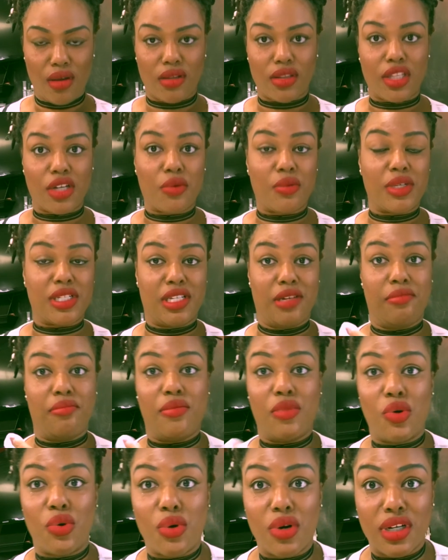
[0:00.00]
there wasn't
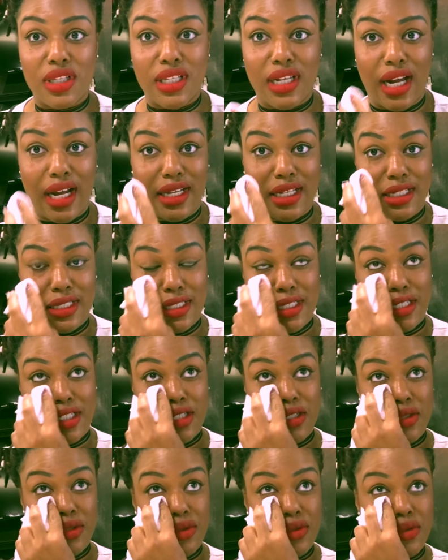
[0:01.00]
more that I could
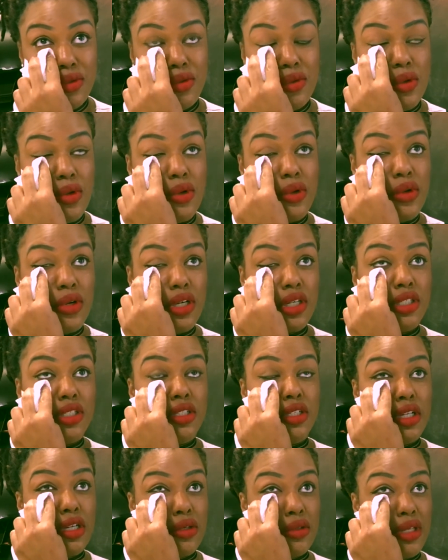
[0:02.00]
do, or,
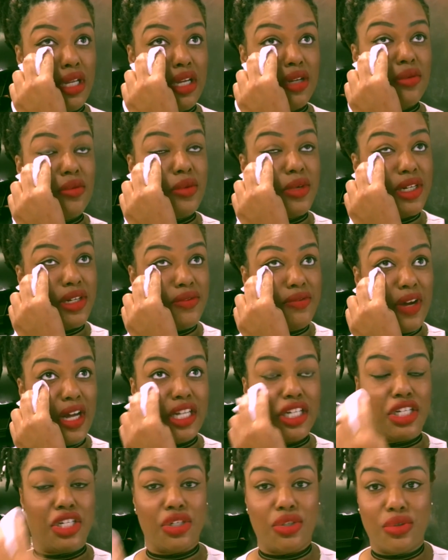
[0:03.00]
you know, like, what if I
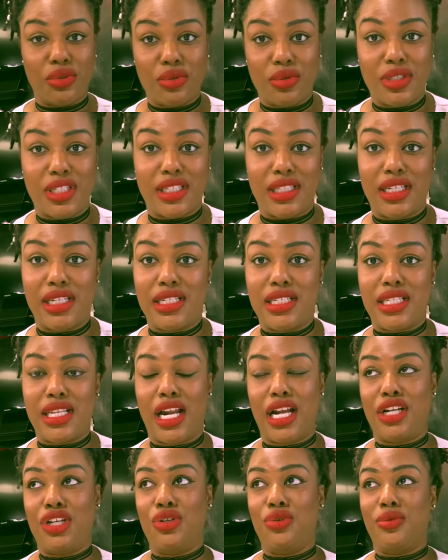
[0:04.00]
knew the things that
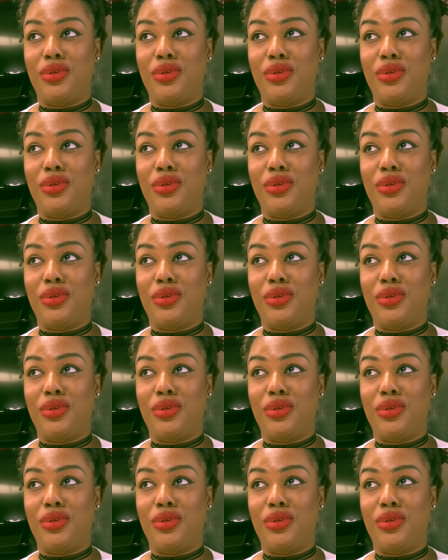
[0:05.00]
I do